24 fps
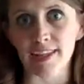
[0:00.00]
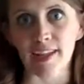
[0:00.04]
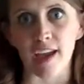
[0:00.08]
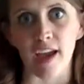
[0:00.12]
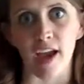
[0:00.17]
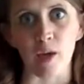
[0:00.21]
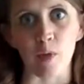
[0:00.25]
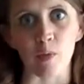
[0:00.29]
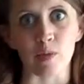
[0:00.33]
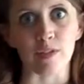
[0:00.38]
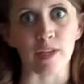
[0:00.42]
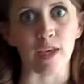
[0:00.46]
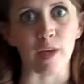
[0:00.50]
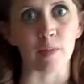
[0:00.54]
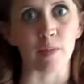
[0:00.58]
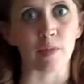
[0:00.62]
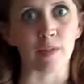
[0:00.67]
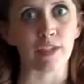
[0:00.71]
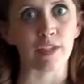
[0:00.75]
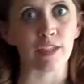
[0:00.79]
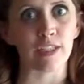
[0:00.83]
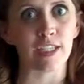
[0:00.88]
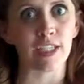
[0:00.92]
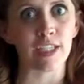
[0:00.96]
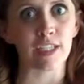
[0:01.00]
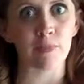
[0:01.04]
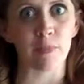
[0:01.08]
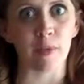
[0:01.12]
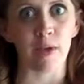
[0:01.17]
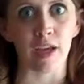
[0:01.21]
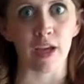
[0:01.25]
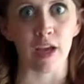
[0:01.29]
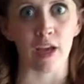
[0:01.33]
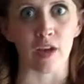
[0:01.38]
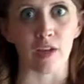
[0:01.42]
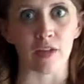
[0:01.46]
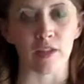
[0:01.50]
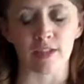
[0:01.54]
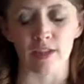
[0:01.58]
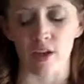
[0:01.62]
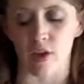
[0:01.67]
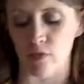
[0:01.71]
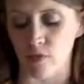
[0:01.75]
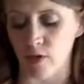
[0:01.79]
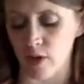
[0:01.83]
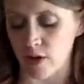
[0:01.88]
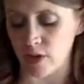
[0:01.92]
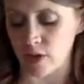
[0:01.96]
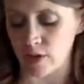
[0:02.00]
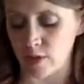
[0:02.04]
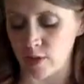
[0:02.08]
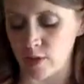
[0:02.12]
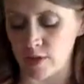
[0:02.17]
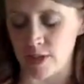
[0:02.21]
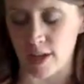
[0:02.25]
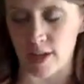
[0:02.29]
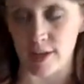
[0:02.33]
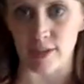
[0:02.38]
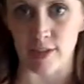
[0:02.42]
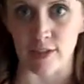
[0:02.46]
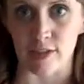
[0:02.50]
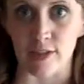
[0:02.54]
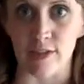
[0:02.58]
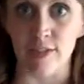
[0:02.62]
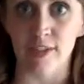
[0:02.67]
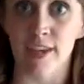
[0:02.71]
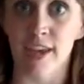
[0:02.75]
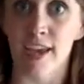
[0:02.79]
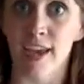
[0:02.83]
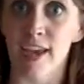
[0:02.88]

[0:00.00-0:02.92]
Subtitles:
I was able to teach myself how to do stencils.